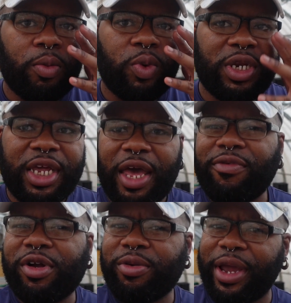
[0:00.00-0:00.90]
We did have
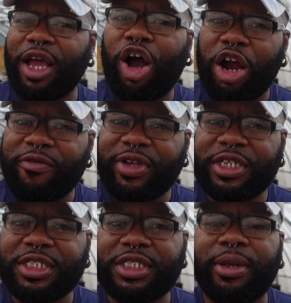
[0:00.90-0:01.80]
a great
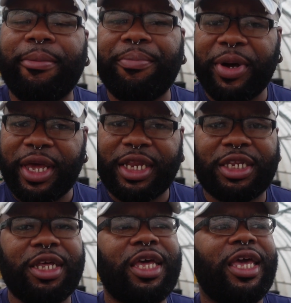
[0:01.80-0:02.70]
harvest, but
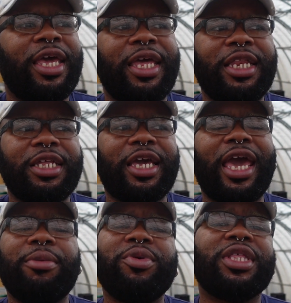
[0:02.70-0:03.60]
it
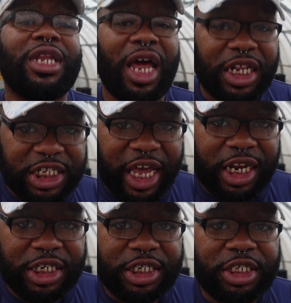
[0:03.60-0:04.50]
came with a lot of
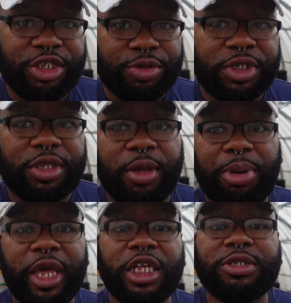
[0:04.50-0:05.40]
challenges due to the
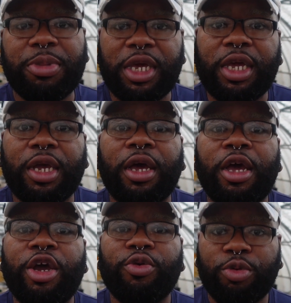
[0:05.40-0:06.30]
plants being
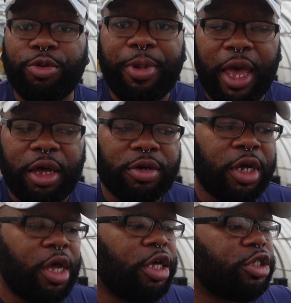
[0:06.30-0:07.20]
root bound.
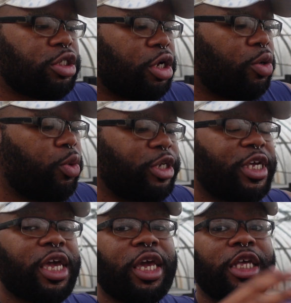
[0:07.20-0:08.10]
So we're
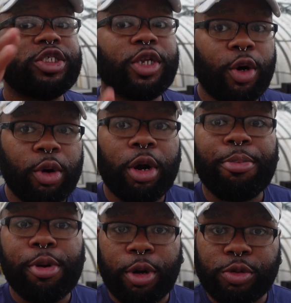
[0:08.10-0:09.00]
taking a slower
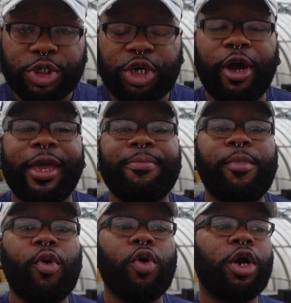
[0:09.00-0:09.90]
approach, a
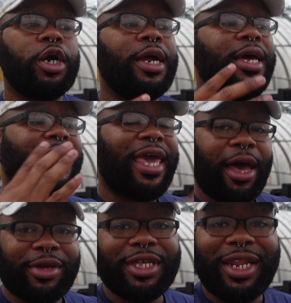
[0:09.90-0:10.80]
more
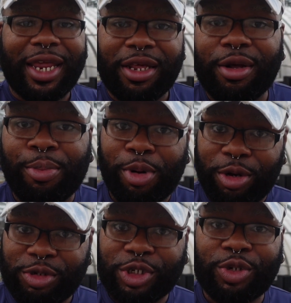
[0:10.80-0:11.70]
calculated
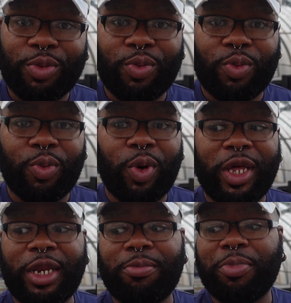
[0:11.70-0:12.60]
approach
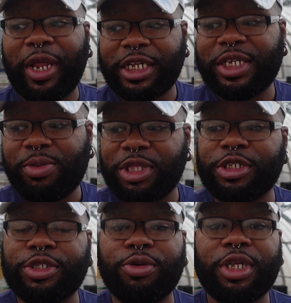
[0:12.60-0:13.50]
when planting with the
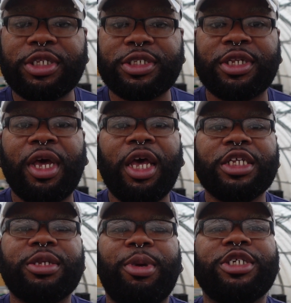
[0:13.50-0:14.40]
students
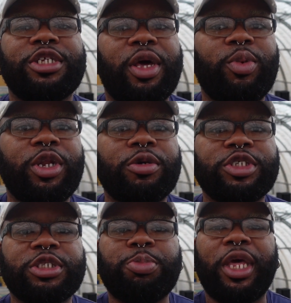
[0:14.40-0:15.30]
to make sure that we don't
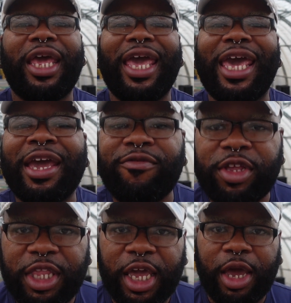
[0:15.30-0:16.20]
just plant
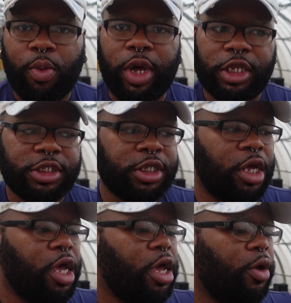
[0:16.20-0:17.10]
everything at once.
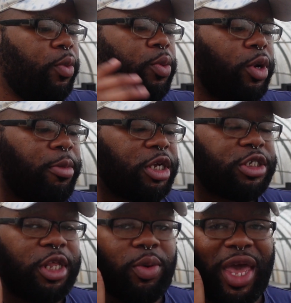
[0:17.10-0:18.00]
We want to make
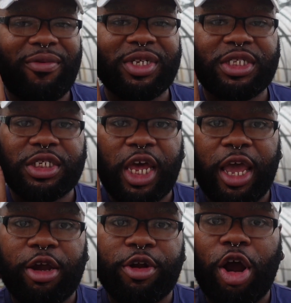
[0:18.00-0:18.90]
sure that we have a
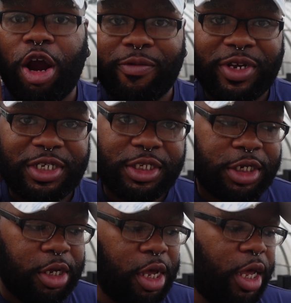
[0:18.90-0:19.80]
staggered harvest
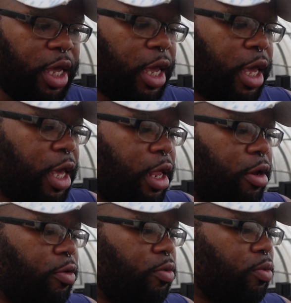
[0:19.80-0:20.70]

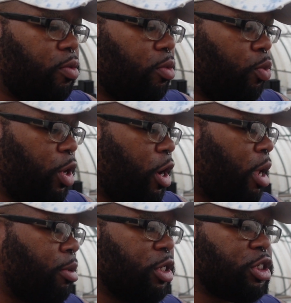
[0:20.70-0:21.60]
and we are
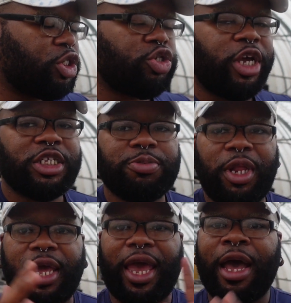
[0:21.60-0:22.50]
able to just
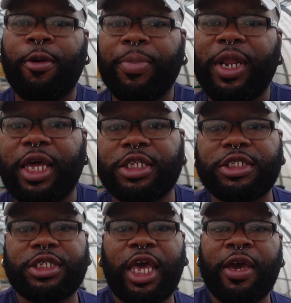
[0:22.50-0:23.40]
transplant out
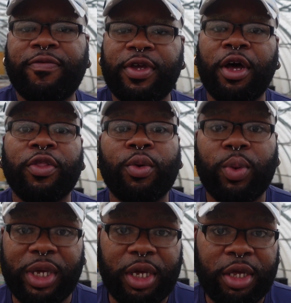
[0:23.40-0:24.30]
plants every other
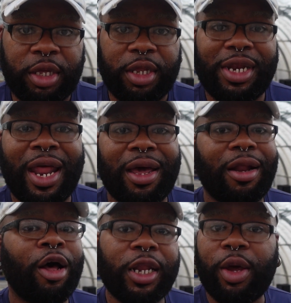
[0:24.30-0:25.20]
week,
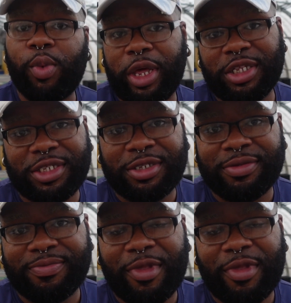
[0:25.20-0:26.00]
not all at once.